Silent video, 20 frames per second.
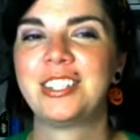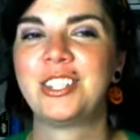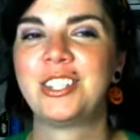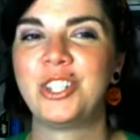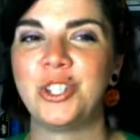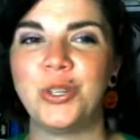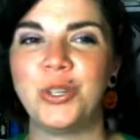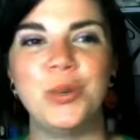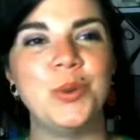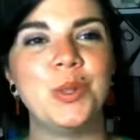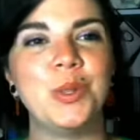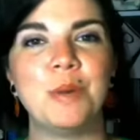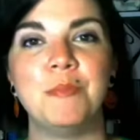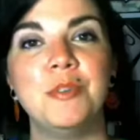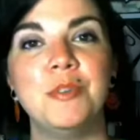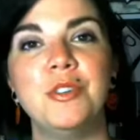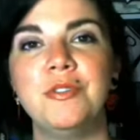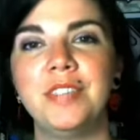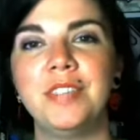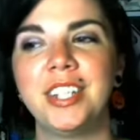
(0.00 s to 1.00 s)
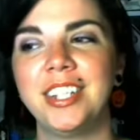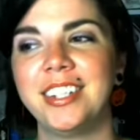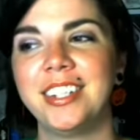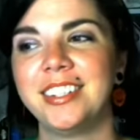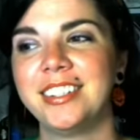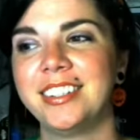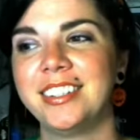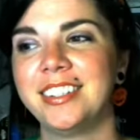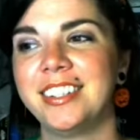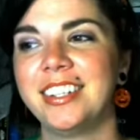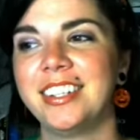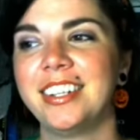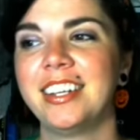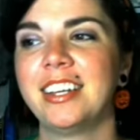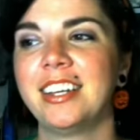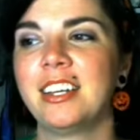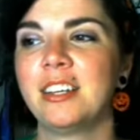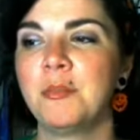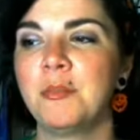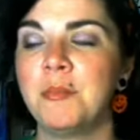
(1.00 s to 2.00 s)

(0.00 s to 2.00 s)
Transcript: to the movie, but